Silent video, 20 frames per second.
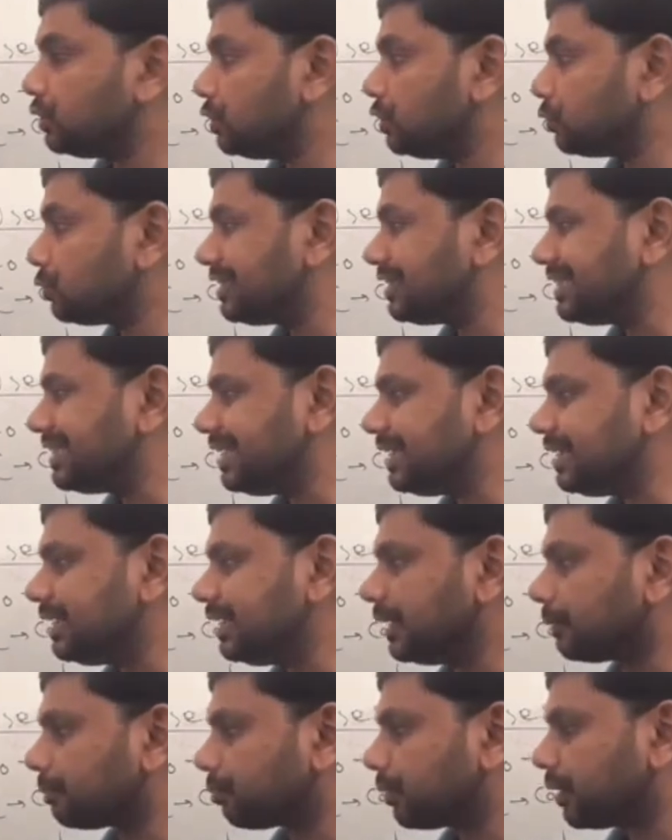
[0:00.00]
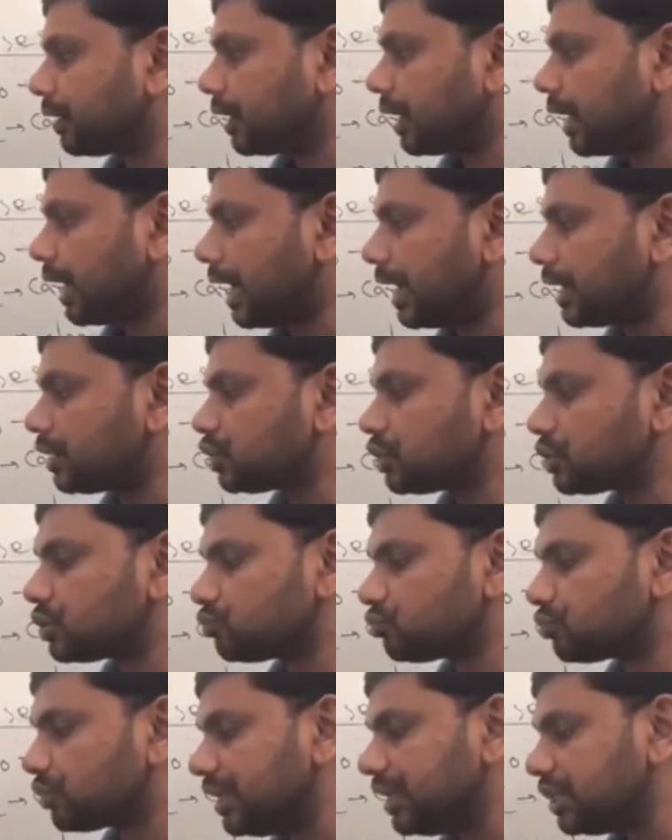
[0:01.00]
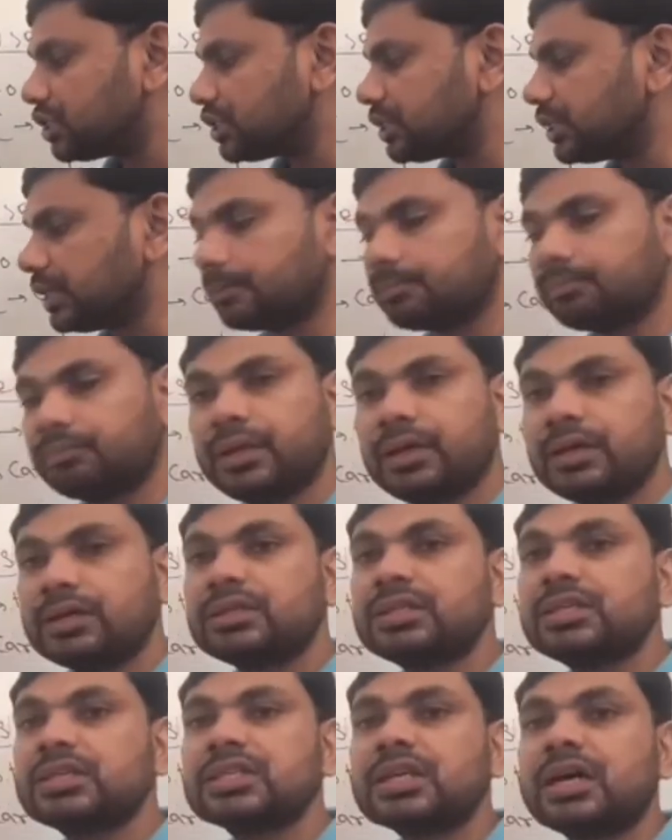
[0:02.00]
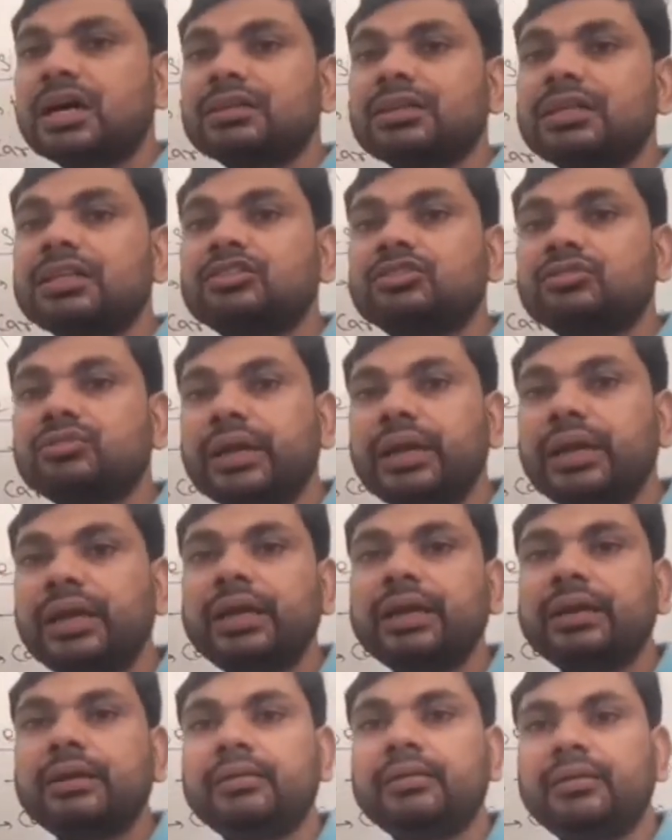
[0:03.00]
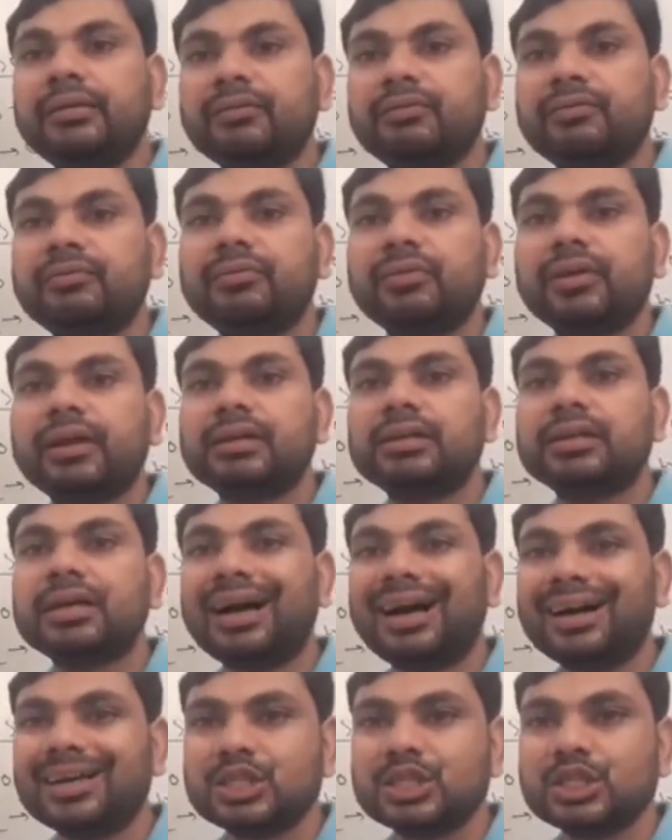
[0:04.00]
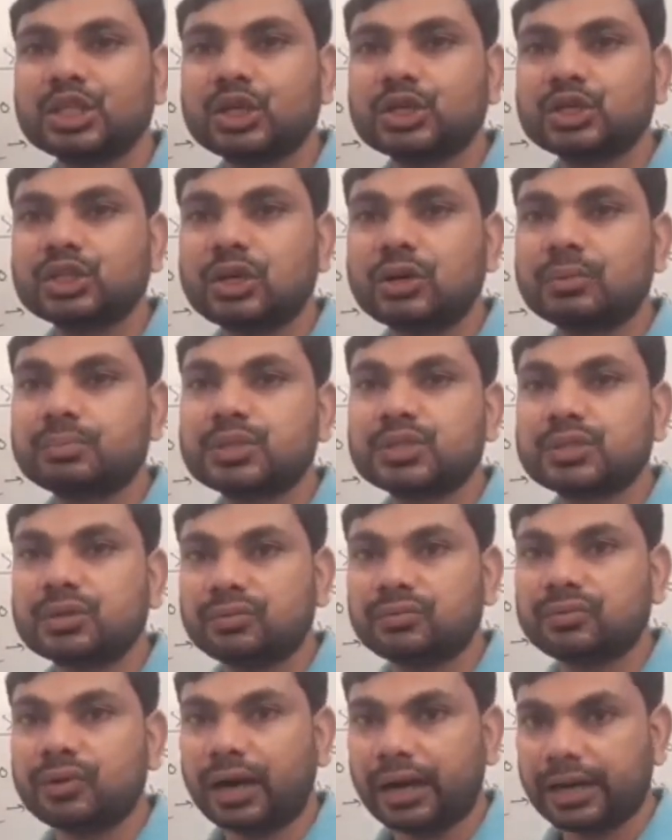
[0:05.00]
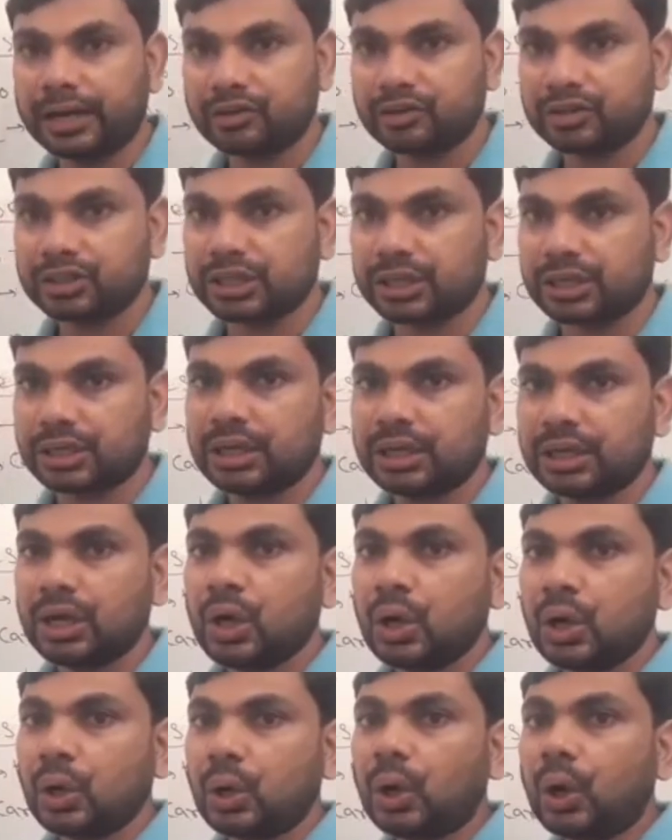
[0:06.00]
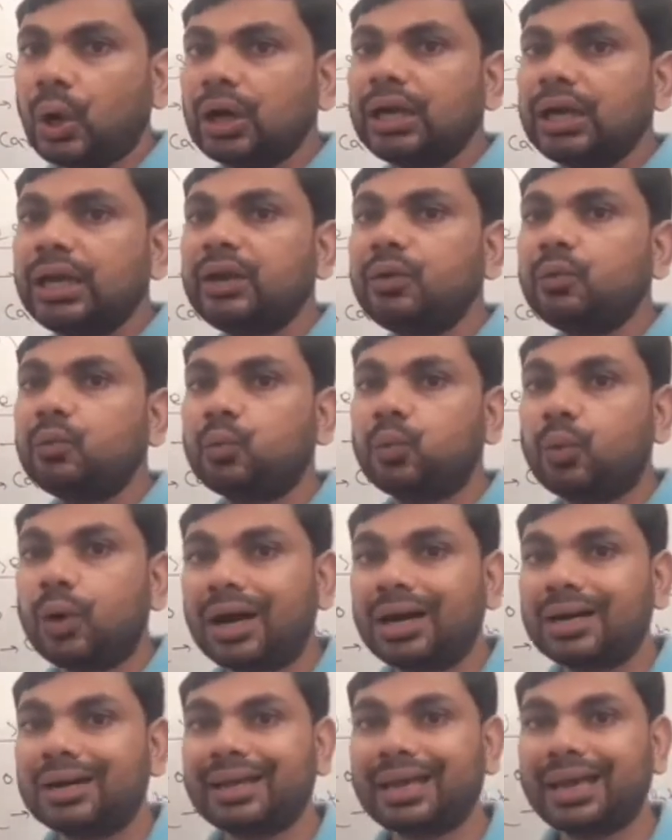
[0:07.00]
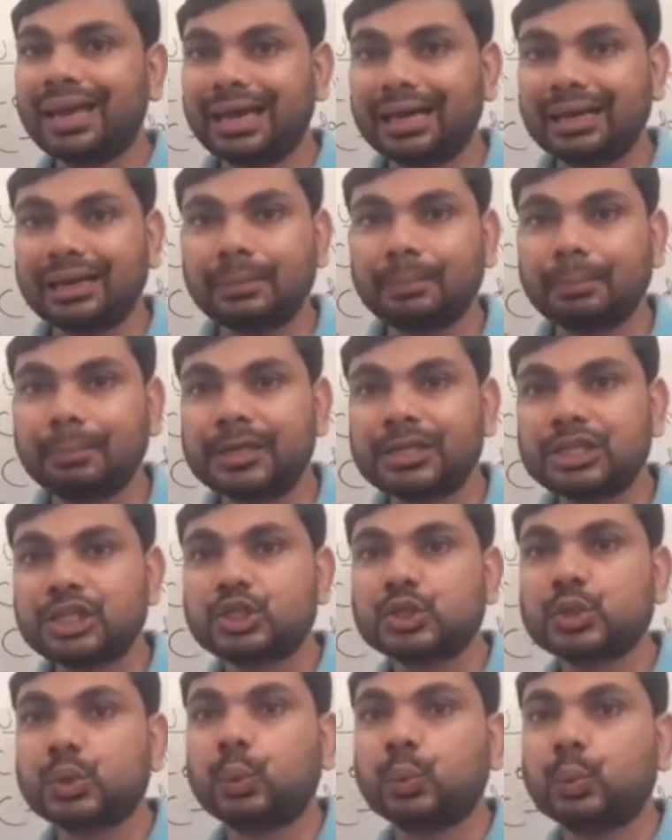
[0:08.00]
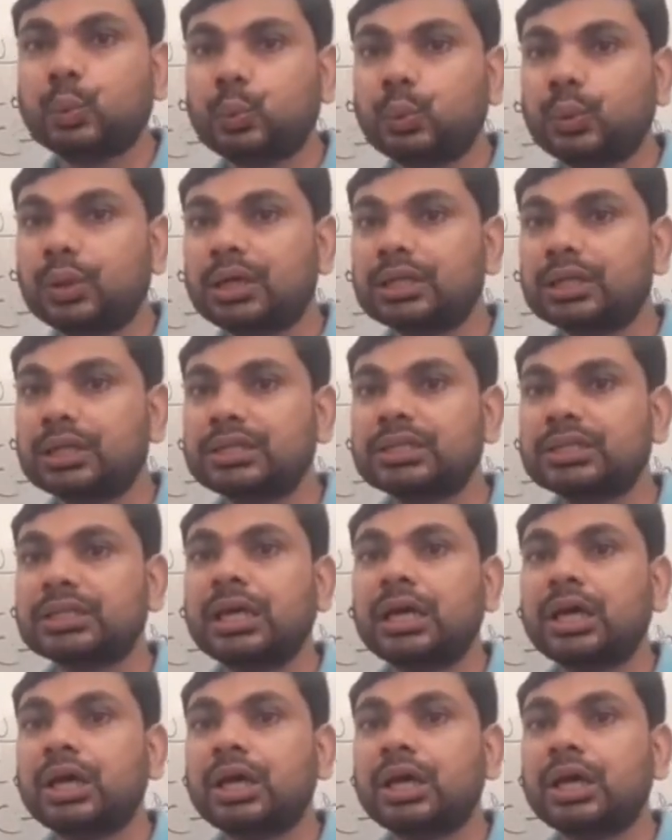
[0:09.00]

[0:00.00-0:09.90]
deuterium and tritium. These are the three different isotopes of hydrogen. Only one element with